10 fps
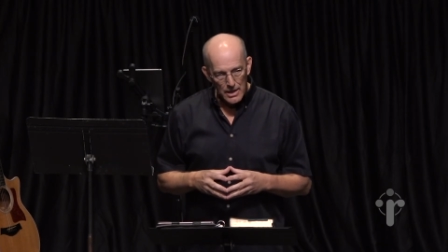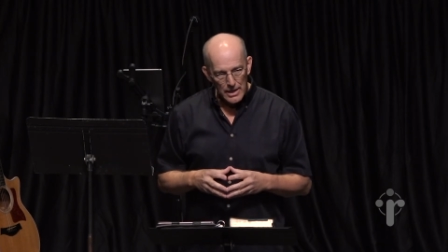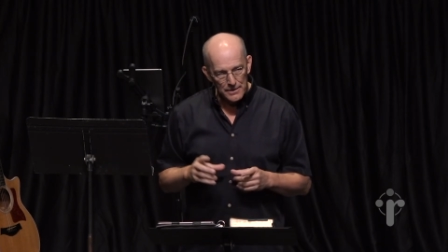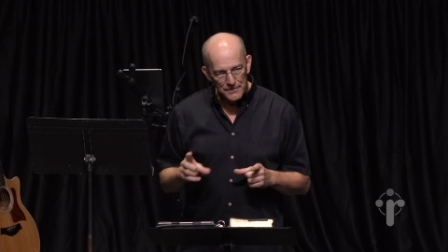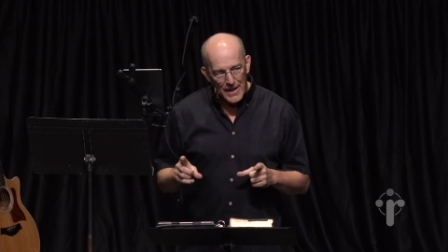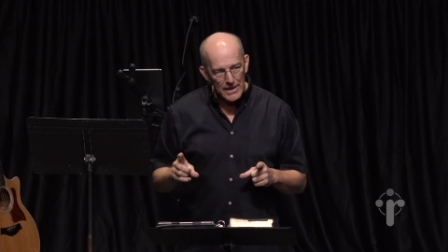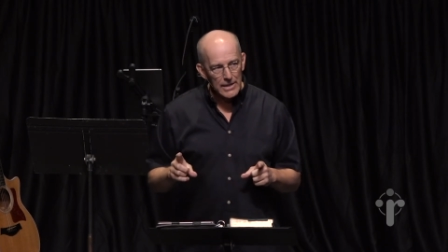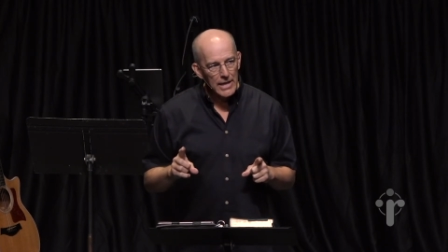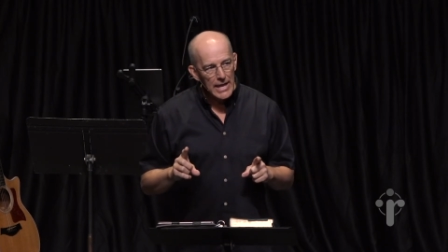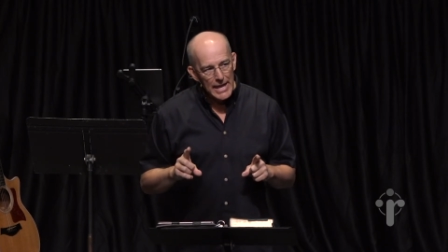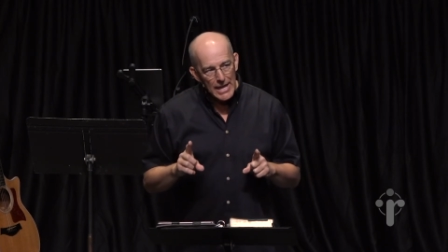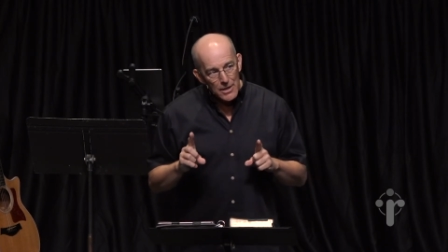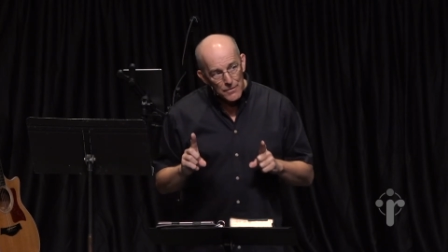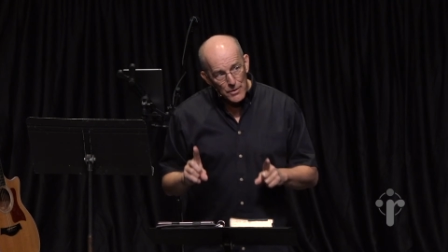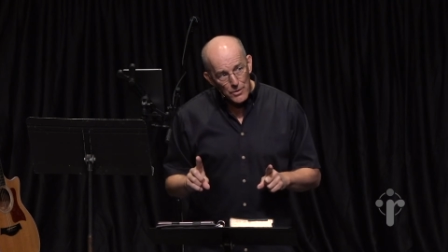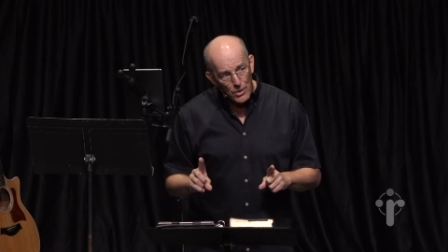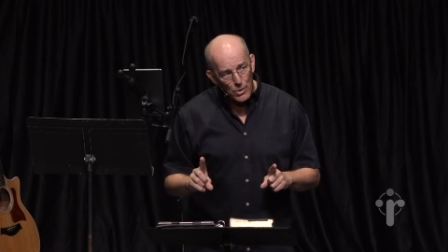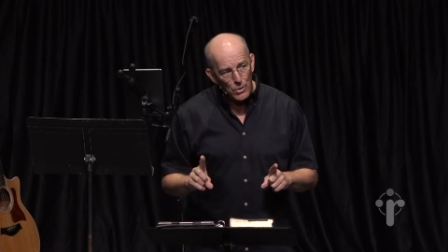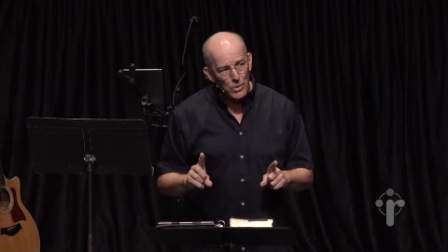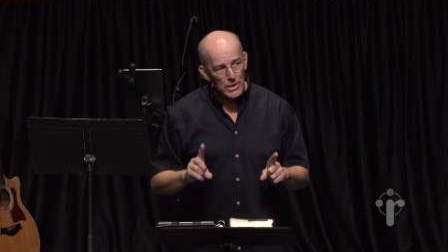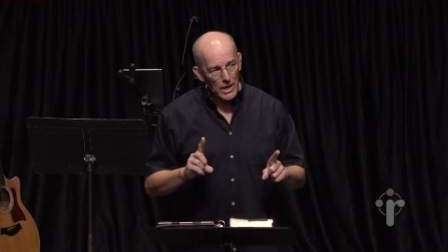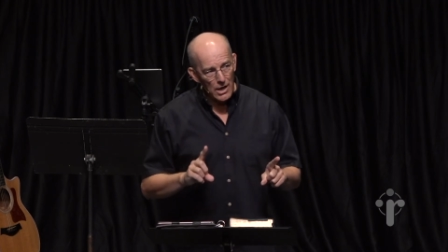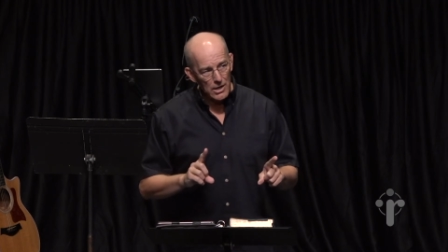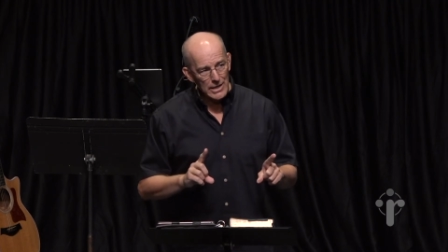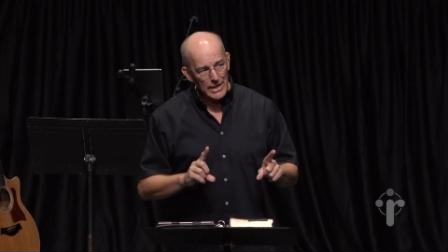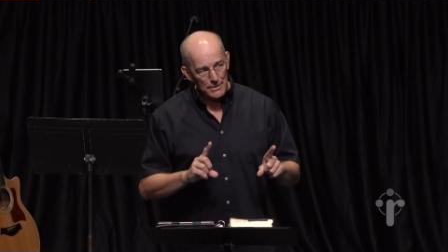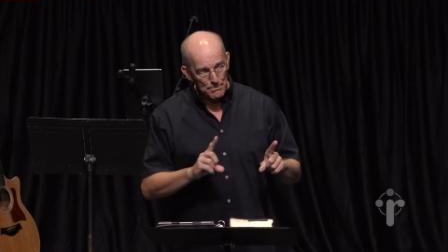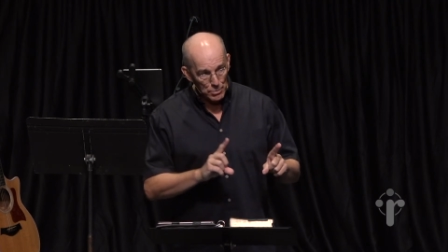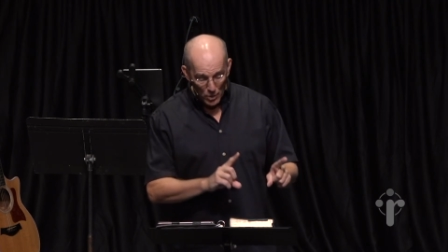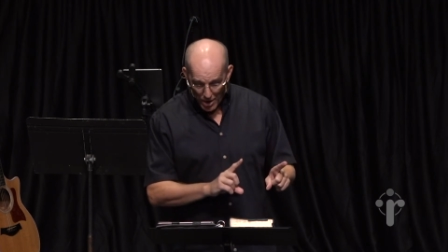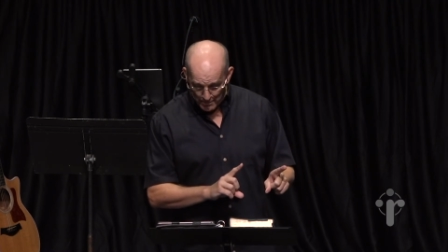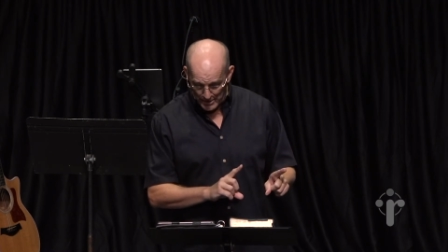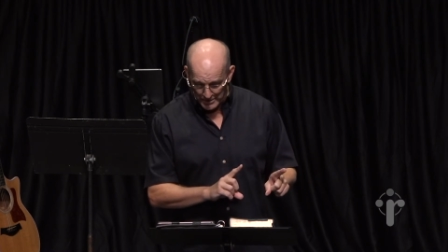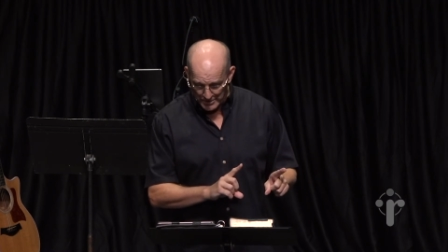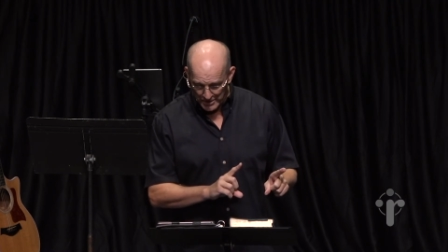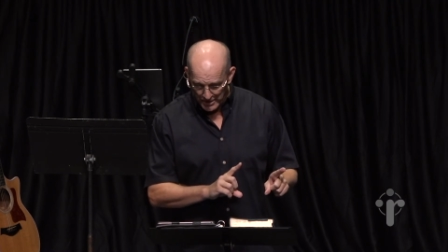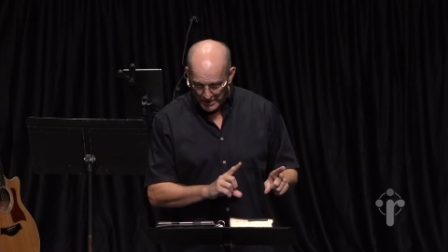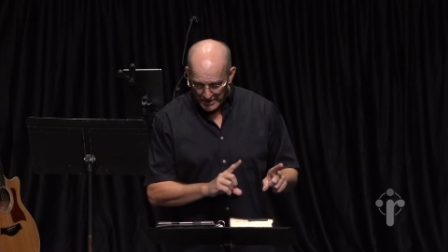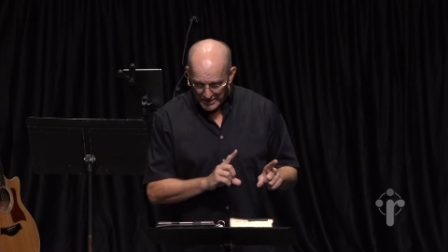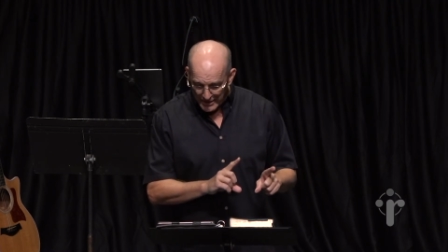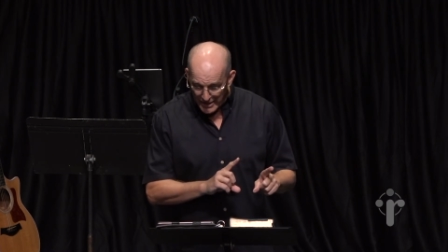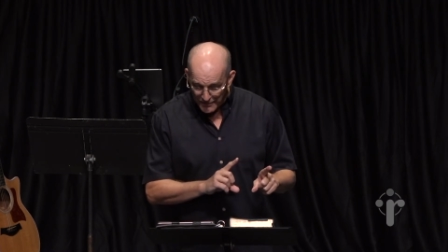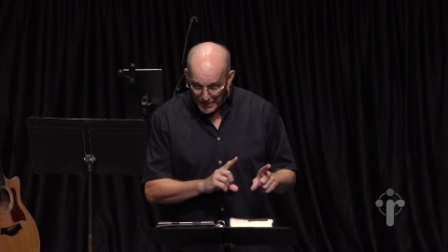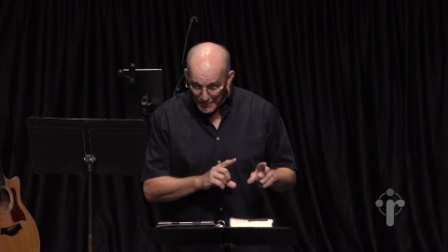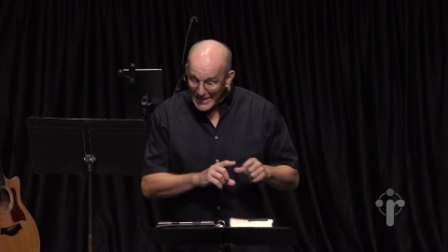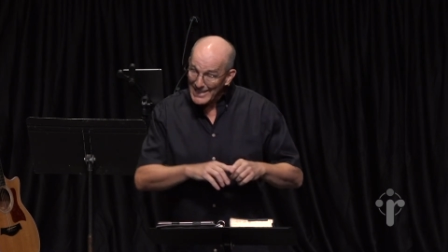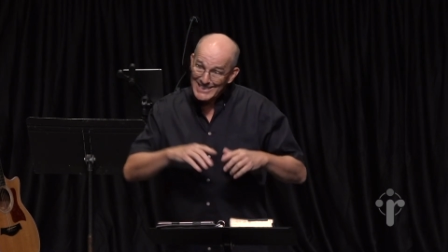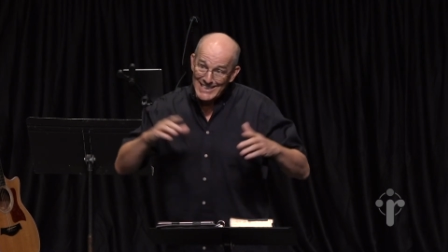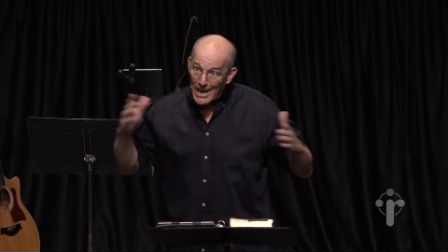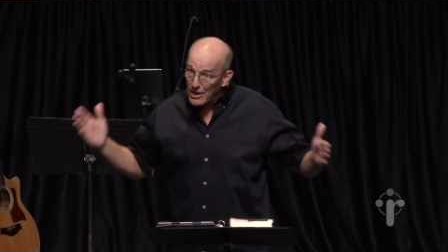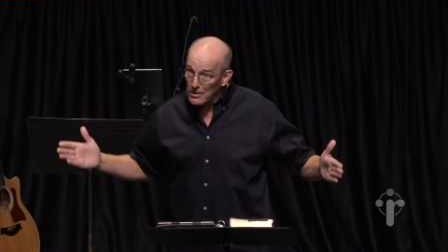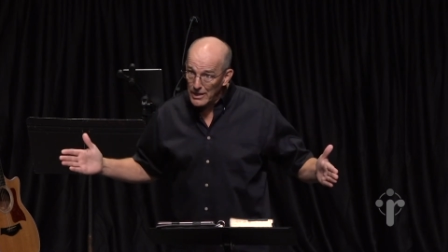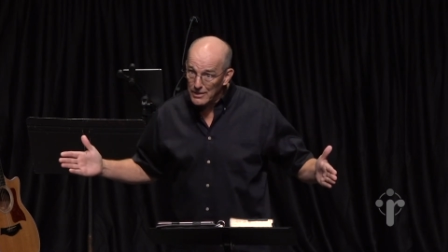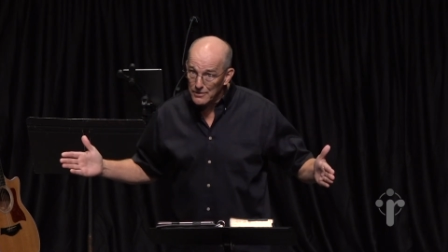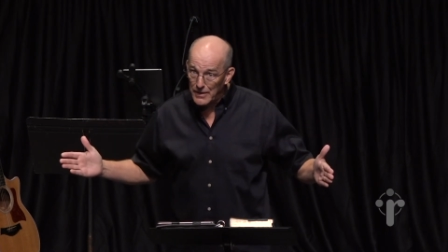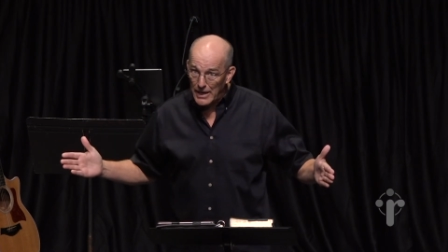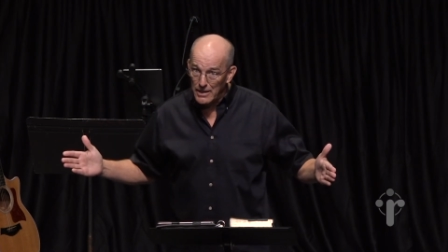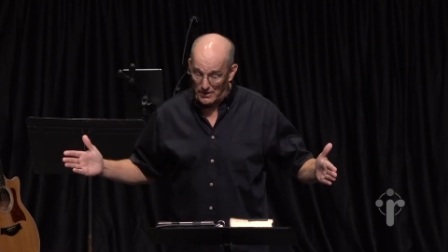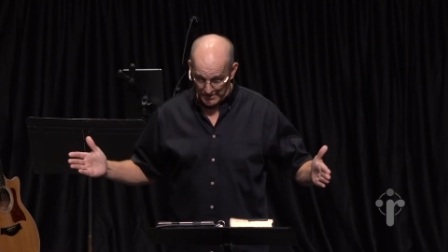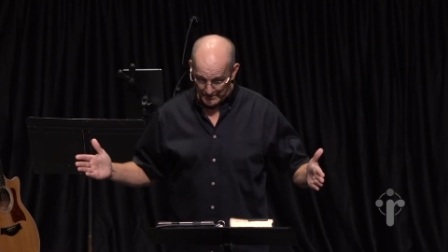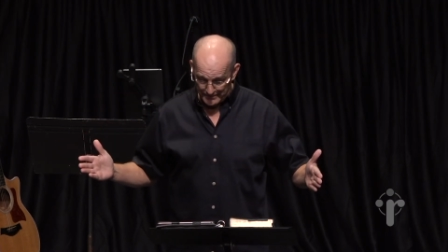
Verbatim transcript: In fact, even though God had promised to give him the entire land of Canaan,